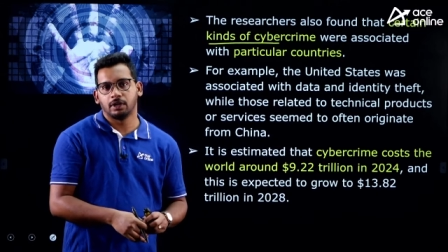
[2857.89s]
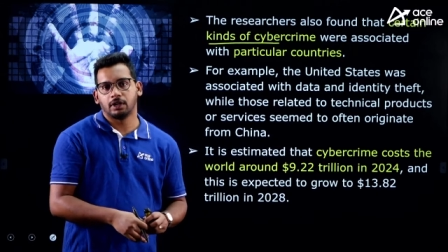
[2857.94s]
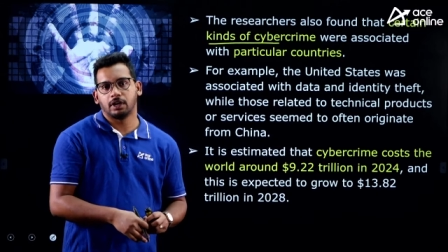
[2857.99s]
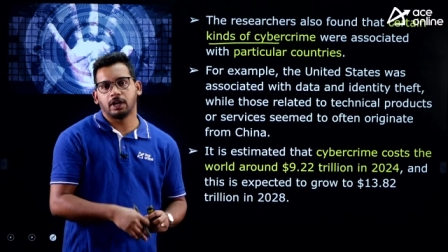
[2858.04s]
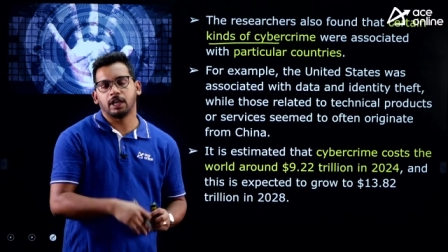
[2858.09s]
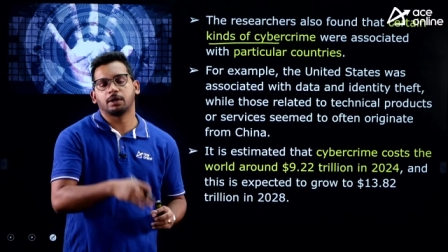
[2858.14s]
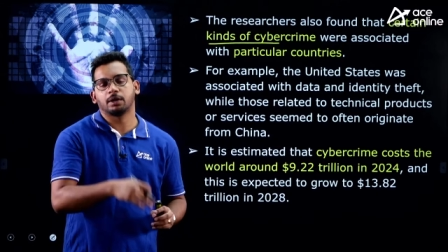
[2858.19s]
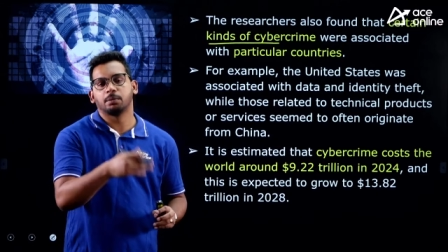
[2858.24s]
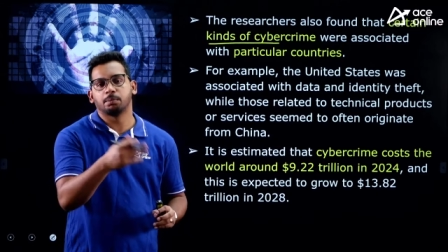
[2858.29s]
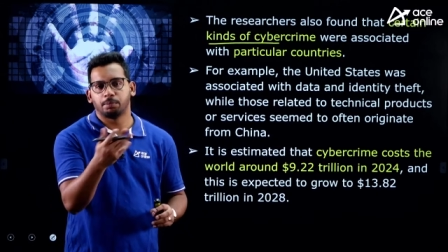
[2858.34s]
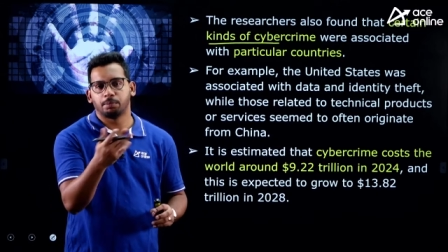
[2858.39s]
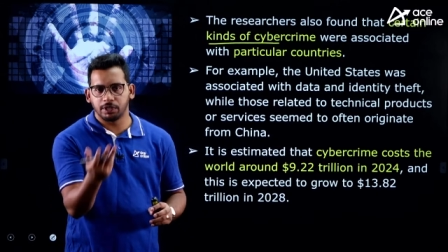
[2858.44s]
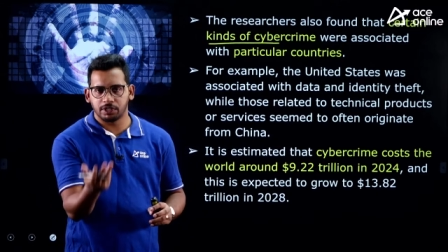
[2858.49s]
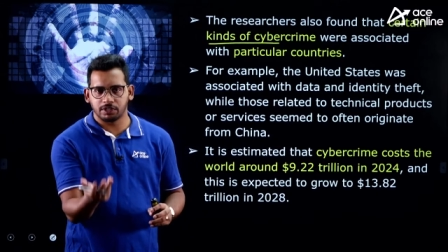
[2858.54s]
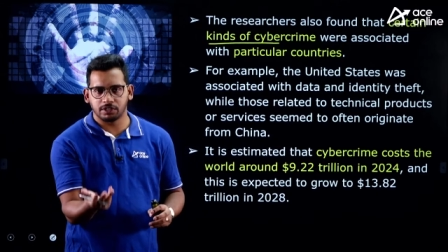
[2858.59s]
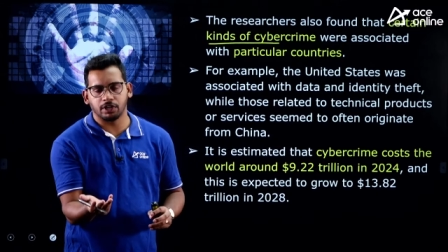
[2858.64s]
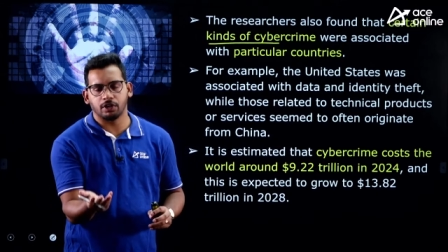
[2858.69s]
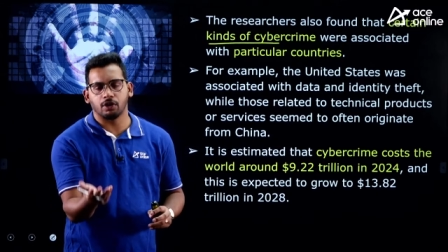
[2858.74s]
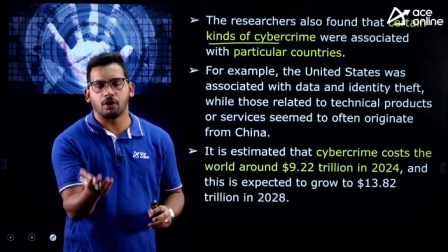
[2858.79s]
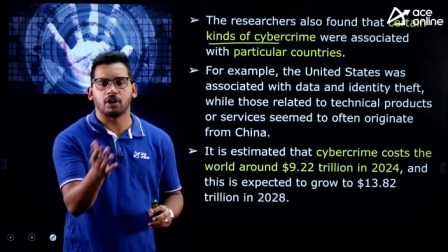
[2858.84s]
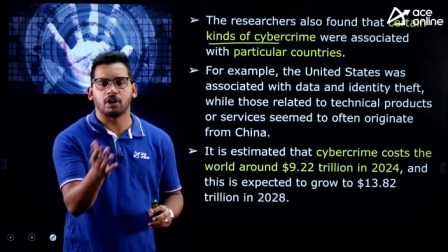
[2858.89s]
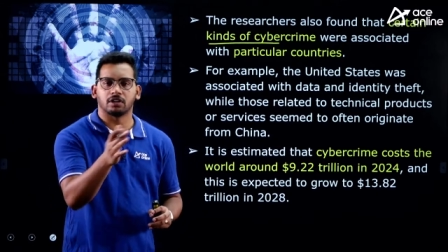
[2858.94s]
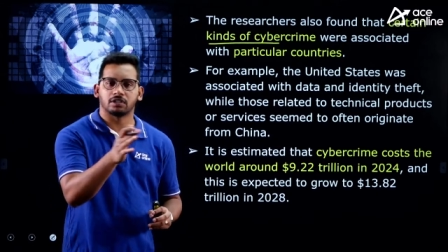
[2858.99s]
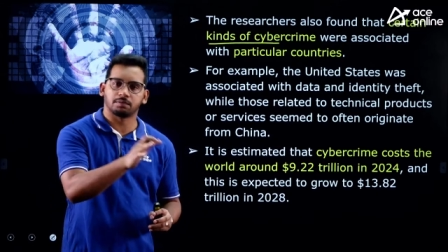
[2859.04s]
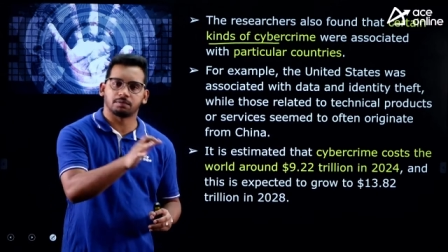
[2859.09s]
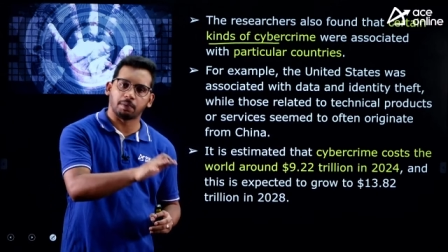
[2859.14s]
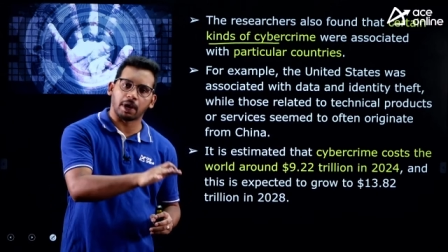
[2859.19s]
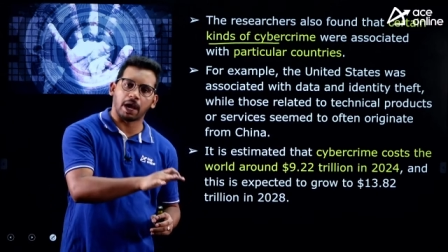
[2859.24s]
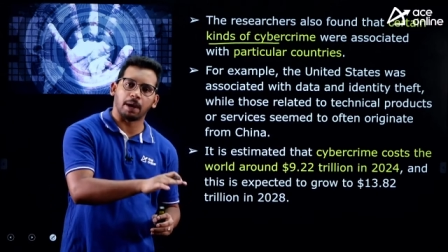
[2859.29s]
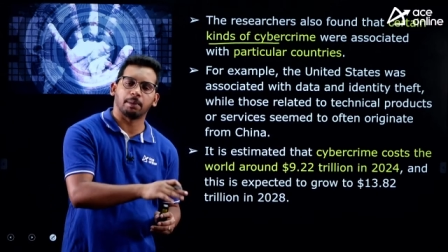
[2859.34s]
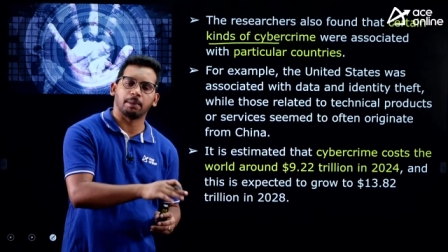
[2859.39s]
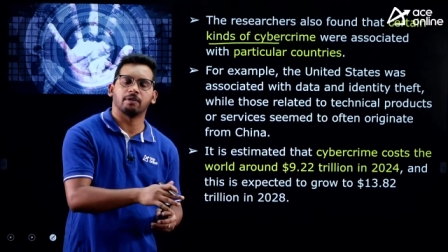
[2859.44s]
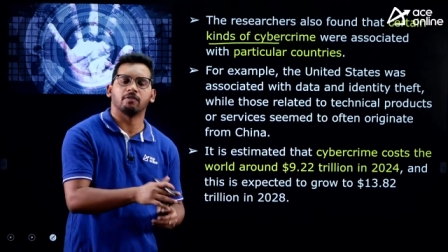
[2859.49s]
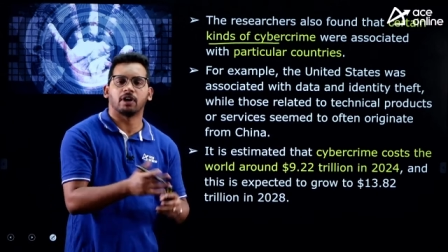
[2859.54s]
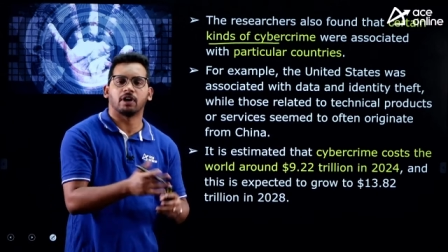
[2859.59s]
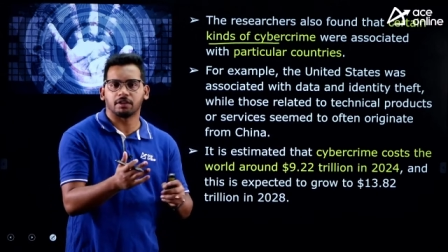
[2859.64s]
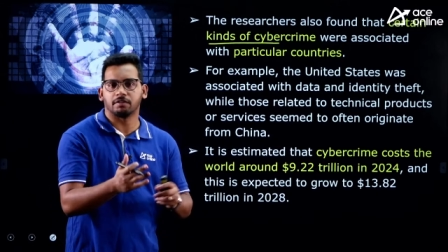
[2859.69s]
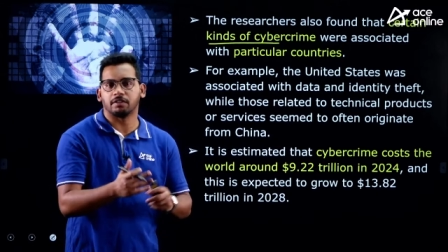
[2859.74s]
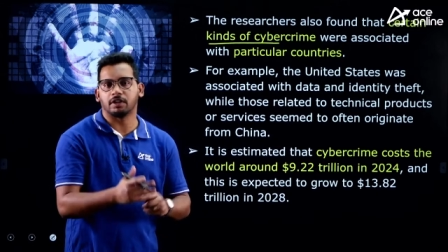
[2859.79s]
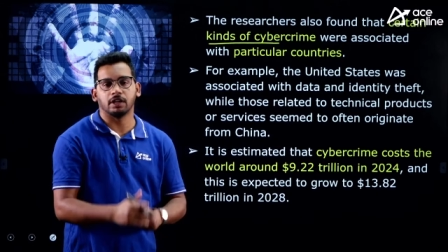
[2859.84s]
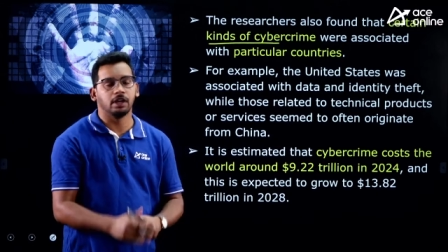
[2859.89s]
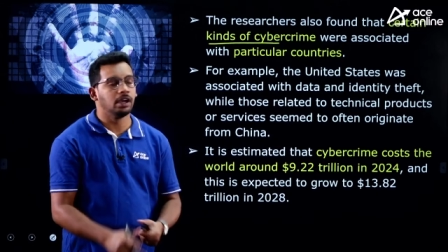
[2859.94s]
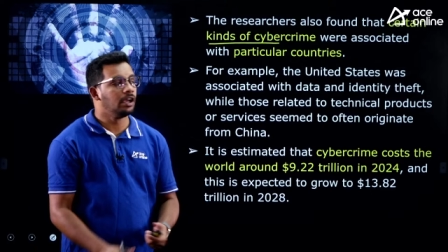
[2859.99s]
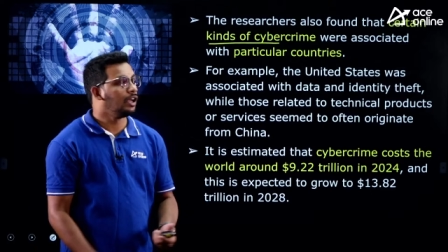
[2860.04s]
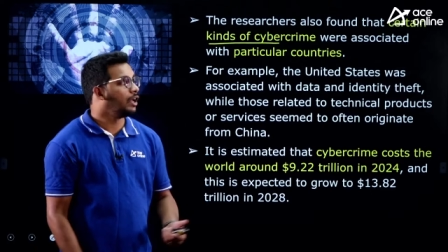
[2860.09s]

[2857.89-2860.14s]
like phishing or spamming whatever.